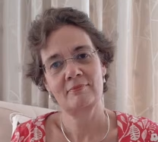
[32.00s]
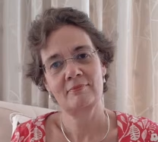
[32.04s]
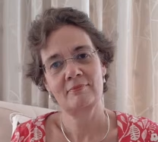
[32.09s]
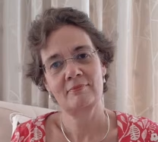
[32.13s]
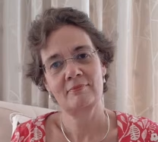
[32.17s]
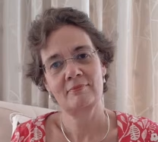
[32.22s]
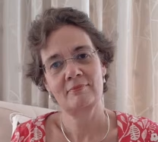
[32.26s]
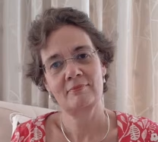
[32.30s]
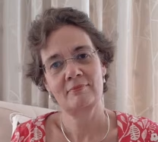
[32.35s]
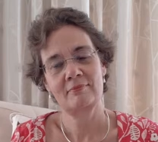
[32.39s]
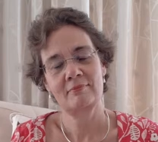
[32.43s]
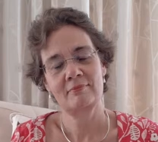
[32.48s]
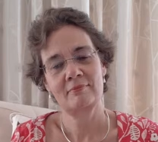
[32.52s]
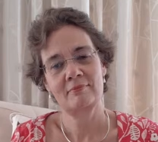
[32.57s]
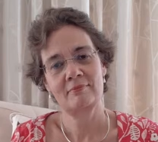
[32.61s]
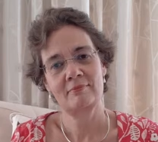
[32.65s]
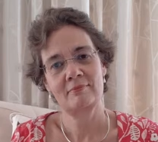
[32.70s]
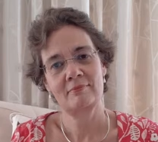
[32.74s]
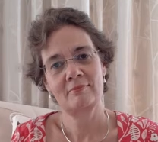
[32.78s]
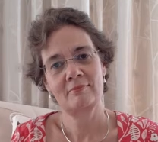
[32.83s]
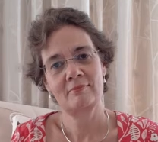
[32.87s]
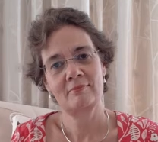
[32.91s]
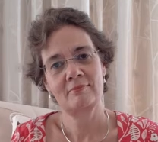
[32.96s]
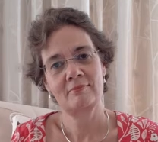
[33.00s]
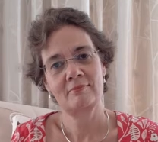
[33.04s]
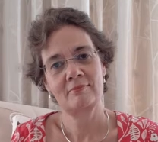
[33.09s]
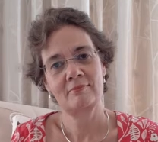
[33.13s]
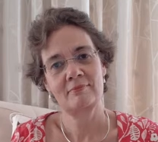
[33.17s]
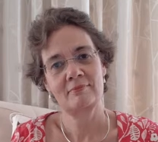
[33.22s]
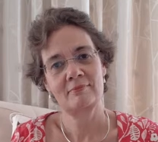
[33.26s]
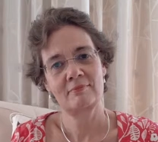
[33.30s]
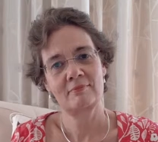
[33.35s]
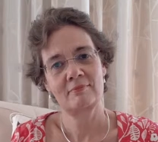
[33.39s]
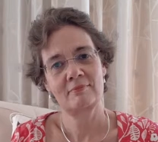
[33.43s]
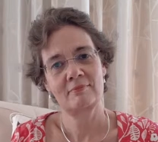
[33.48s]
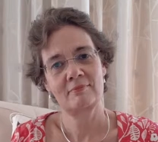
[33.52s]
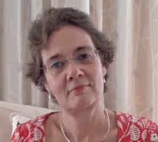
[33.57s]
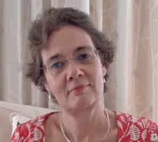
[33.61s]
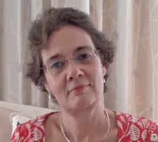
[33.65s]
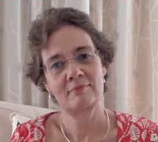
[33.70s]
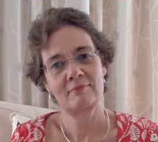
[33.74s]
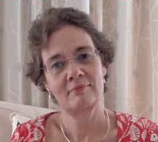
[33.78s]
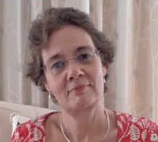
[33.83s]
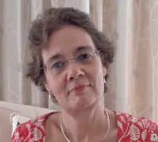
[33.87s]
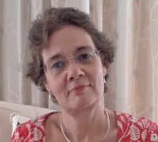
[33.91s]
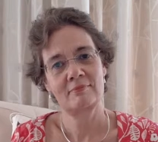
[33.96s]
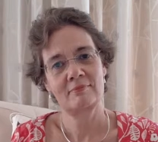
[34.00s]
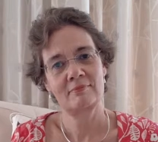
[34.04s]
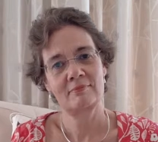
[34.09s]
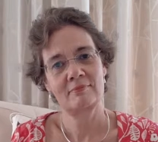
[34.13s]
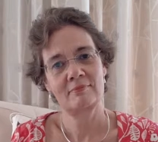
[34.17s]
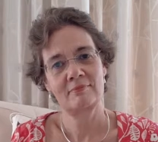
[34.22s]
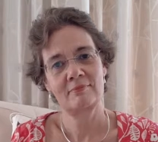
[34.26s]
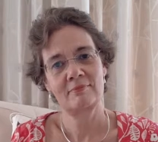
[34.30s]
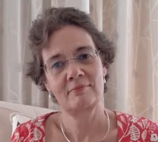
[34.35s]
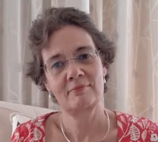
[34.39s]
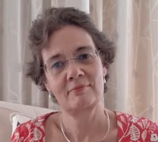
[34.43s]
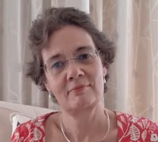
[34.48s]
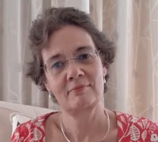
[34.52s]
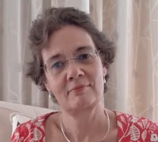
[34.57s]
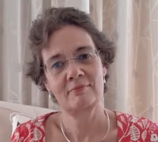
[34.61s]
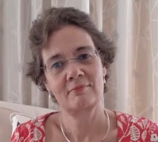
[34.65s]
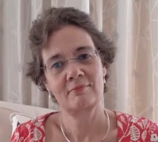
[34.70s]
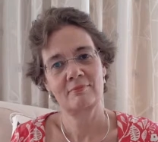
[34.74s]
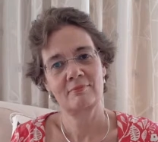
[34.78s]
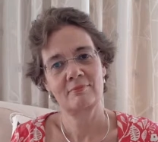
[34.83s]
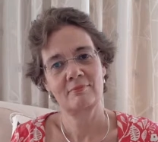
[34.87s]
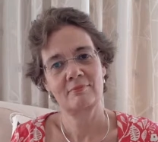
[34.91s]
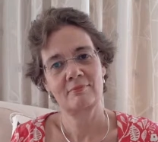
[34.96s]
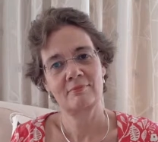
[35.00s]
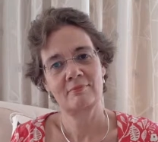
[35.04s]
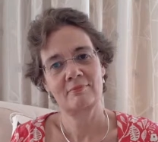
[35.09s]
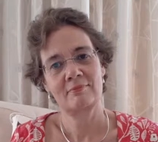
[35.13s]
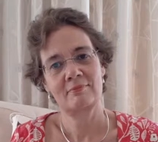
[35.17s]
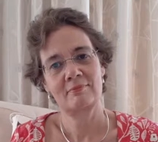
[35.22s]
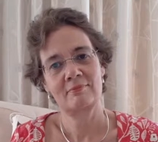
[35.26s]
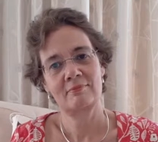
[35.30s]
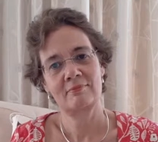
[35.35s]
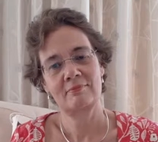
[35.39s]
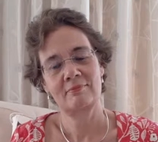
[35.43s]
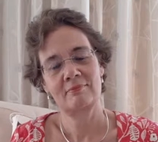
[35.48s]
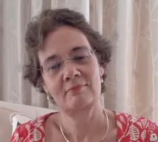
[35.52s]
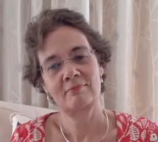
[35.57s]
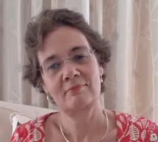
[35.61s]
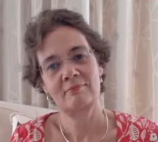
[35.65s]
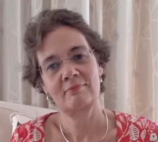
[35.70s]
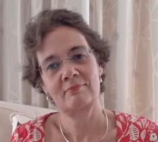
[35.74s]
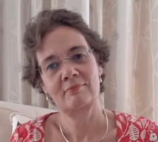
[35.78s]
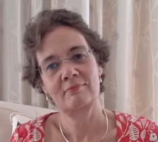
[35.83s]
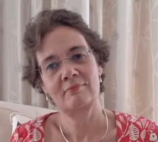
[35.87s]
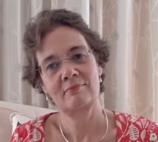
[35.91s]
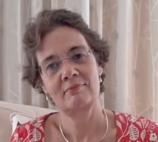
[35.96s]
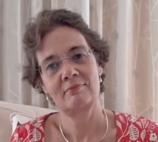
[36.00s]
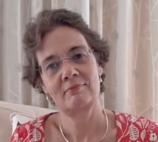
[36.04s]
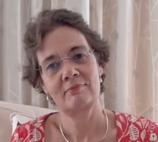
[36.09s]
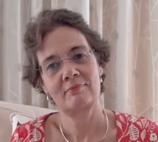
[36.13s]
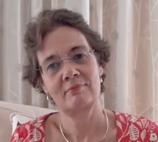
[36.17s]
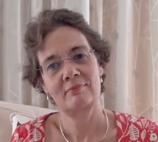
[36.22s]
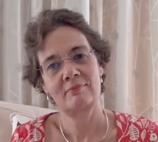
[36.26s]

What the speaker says: [no speech]